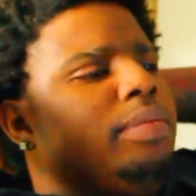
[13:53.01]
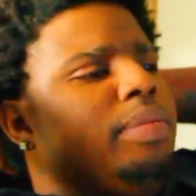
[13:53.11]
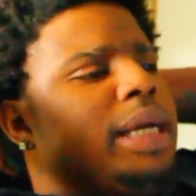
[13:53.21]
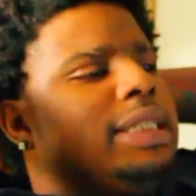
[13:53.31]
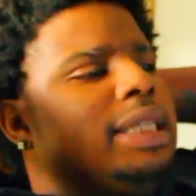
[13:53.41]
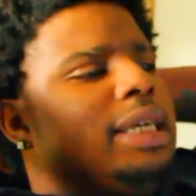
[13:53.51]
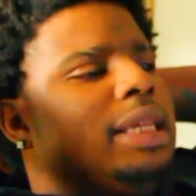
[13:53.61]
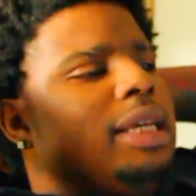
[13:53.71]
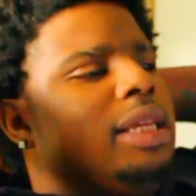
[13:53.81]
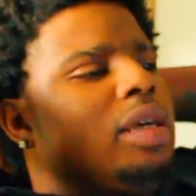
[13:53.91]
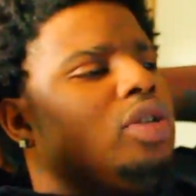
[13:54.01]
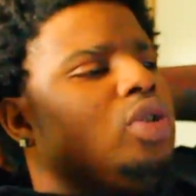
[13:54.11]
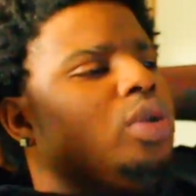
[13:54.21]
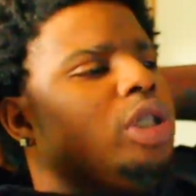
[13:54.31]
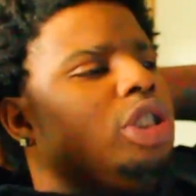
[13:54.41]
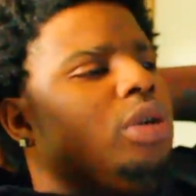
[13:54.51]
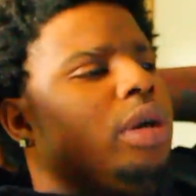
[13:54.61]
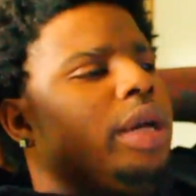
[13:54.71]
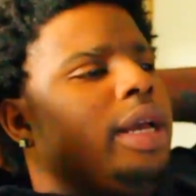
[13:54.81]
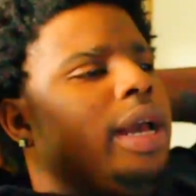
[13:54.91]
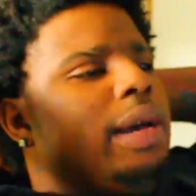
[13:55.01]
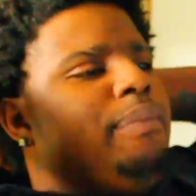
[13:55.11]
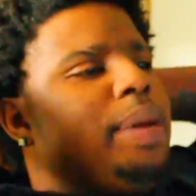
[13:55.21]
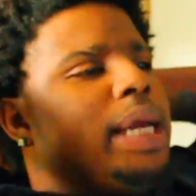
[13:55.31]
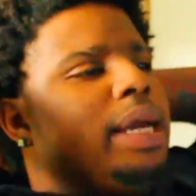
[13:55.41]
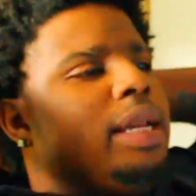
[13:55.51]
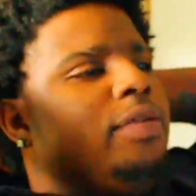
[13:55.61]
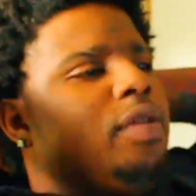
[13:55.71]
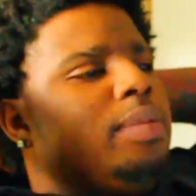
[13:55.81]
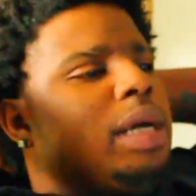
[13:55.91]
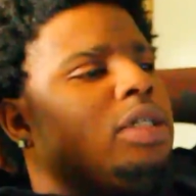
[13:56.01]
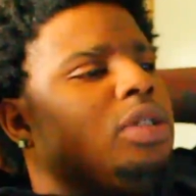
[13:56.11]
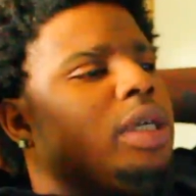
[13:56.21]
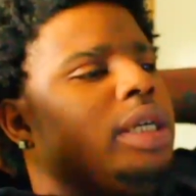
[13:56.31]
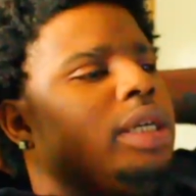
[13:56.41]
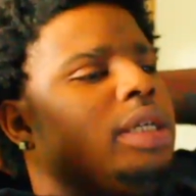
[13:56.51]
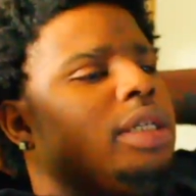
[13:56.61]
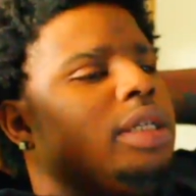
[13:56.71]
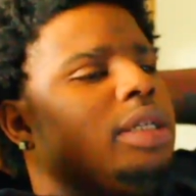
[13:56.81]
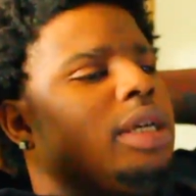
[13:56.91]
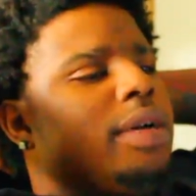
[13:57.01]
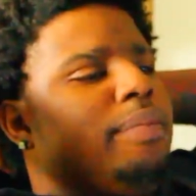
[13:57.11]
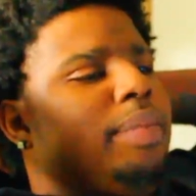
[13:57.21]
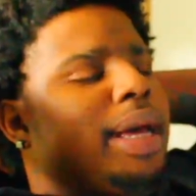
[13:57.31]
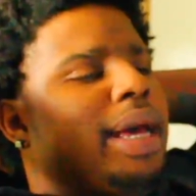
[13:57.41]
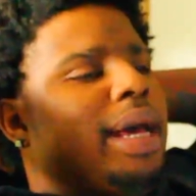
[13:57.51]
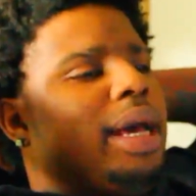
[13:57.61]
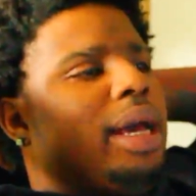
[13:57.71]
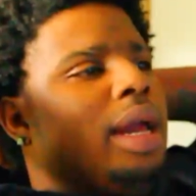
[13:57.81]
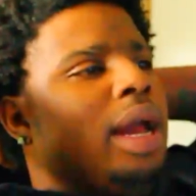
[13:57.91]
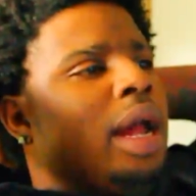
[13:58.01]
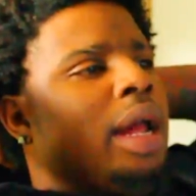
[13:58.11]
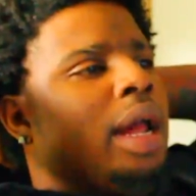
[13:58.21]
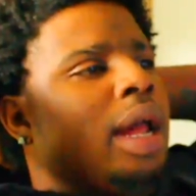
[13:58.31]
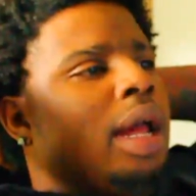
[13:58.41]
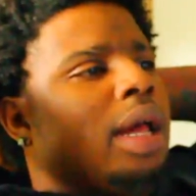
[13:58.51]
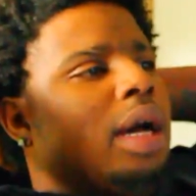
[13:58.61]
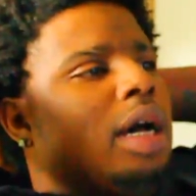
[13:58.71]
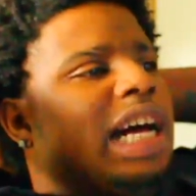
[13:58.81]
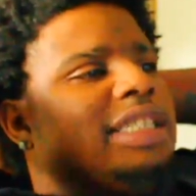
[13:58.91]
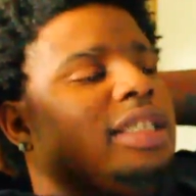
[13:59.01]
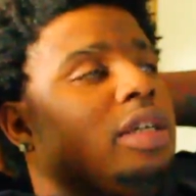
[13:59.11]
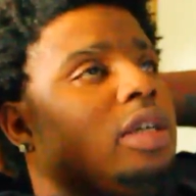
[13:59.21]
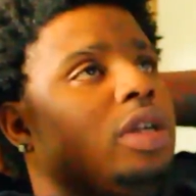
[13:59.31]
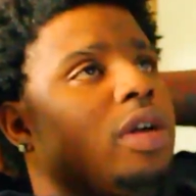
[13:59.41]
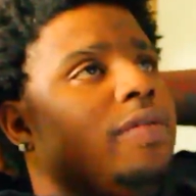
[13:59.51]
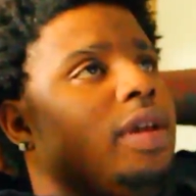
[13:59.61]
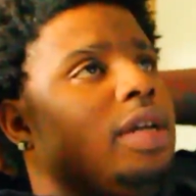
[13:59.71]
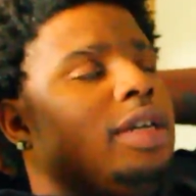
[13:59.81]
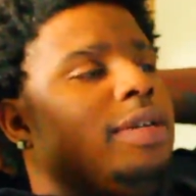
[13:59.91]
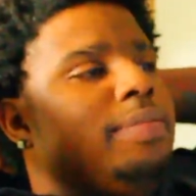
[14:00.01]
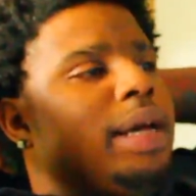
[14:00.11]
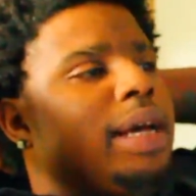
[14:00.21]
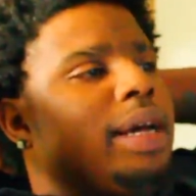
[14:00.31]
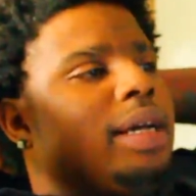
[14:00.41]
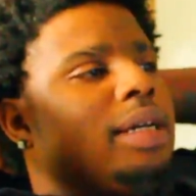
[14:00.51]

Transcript: Basically, long story short, he got banned from Australia, couldn't come back. I still don't know if he could come back.